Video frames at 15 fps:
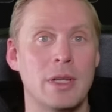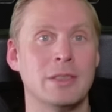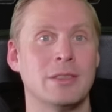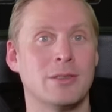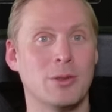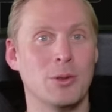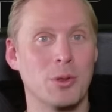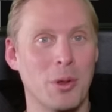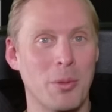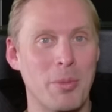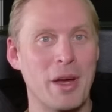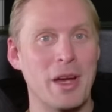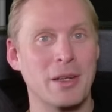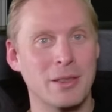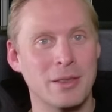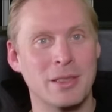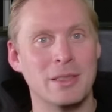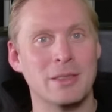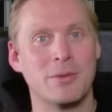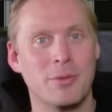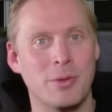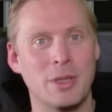is to compare
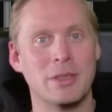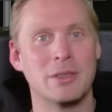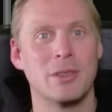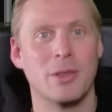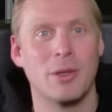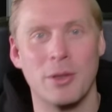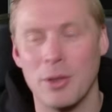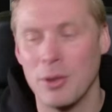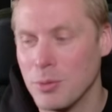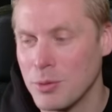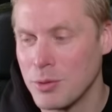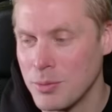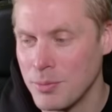these three scenarios.